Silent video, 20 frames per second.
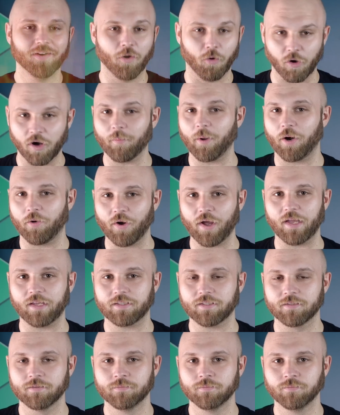Or am I
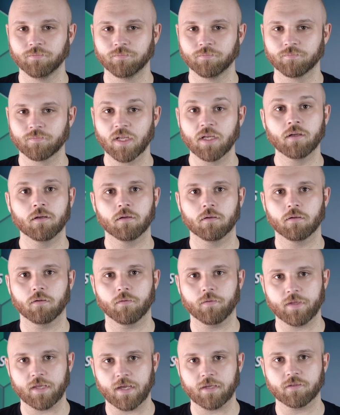right?
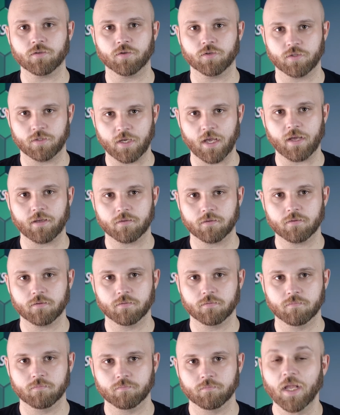The answer is yes.
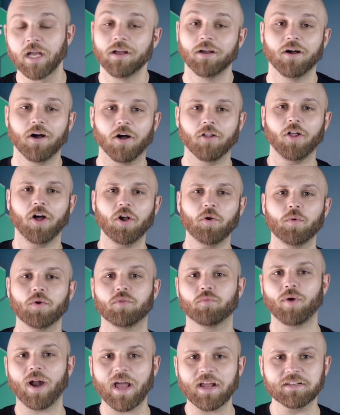Along
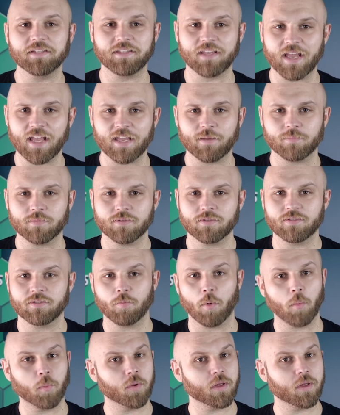with rad games, you will